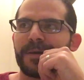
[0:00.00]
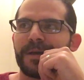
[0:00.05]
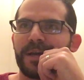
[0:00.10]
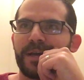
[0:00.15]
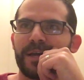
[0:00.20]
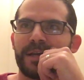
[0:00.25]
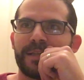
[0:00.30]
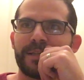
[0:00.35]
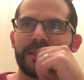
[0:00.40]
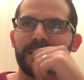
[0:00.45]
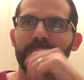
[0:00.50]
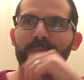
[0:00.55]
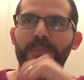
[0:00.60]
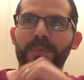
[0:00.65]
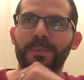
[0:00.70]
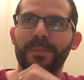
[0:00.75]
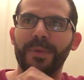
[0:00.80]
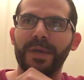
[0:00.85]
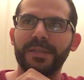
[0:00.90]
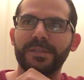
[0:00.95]
and the
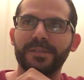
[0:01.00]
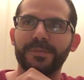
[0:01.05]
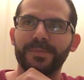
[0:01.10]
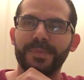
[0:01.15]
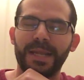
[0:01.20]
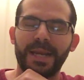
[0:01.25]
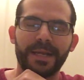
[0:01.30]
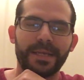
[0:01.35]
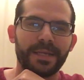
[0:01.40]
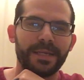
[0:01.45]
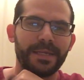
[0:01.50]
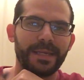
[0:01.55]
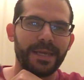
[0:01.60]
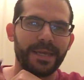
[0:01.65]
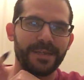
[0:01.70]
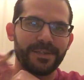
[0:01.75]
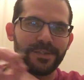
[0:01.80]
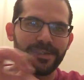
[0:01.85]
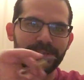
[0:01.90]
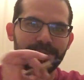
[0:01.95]
momentum that I can
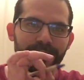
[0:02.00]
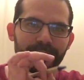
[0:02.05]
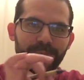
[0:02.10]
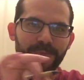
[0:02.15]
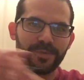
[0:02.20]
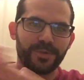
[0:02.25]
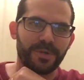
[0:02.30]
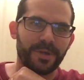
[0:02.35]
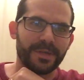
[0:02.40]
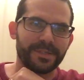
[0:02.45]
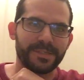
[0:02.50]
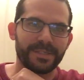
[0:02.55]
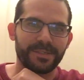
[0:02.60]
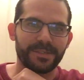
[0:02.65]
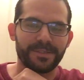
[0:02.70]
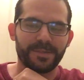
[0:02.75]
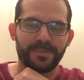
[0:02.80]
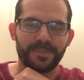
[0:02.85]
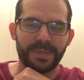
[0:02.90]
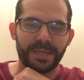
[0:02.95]
gain just from crossing
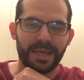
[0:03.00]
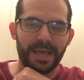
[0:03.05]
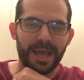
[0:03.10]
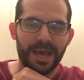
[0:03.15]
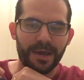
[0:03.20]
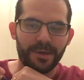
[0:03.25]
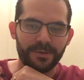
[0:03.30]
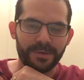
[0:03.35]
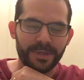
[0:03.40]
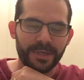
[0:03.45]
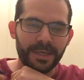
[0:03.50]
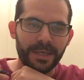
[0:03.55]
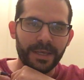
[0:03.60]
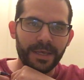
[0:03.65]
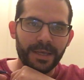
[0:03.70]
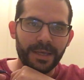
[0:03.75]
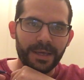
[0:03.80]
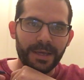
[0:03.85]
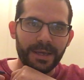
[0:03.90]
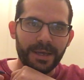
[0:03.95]
something out
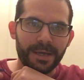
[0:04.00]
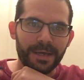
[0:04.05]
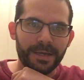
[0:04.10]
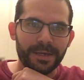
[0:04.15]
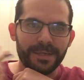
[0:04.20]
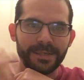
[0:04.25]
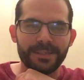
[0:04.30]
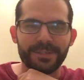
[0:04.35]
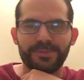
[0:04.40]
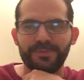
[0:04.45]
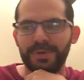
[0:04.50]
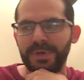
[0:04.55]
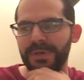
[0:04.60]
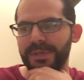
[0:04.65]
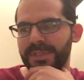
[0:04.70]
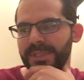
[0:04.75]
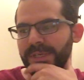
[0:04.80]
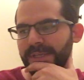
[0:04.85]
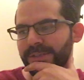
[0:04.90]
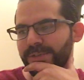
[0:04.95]
is
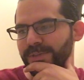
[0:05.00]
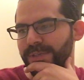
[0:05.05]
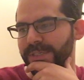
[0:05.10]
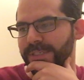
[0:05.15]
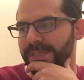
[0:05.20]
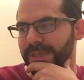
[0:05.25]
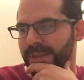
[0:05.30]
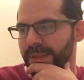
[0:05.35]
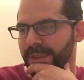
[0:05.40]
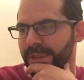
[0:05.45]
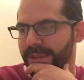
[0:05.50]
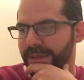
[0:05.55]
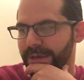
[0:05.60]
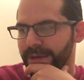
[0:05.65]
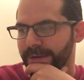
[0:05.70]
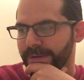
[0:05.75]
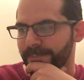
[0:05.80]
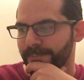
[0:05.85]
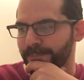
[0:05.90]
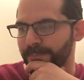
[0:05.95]
quite the interesting
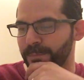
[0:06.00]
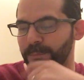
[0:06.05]
thing.